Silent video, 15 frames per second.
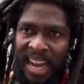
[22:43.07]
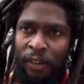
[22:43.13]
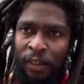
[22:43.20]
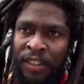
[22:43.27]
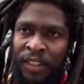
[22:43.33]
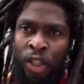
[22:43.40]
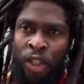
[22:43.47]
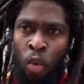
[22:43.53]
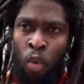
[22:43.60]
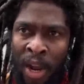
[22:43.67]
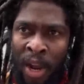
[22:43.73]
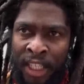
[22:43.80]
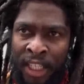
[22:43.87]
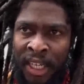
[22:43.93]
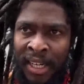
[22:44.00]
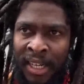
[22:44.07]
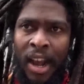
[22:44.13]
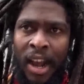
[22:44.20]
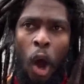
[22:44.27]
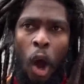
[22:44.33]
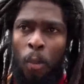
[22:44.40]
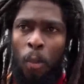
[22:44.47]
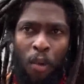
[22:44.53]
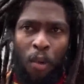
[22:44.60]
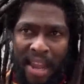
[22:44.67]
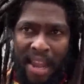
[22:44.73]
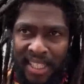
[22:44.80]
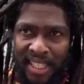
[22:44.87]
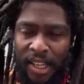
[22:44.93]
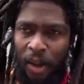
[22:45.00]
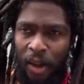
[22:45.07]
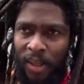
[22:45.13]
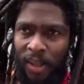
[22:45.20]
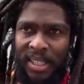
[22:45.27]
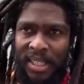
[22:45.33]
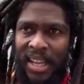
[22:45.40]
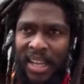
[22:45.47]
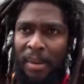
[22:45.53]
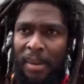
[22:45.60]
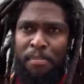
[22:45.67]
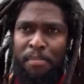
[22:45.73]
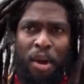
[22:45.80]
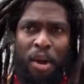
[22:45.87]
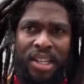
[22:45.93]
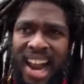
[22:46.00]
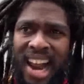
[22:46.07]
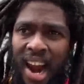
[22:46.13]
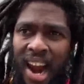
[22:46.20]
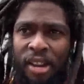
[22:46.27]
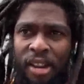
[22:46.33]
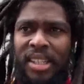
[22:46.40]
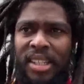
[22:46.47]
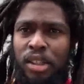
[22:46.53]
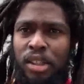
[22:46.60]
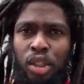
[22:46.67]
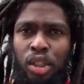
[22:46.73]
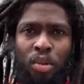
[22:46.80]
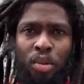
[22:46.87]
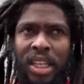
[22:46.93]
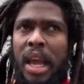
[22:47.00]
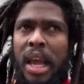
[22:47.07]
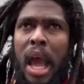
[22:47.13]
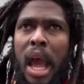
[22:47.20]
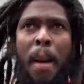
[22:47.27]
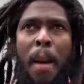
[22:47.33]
kind of situation, uprising all the time, burn tires on the street,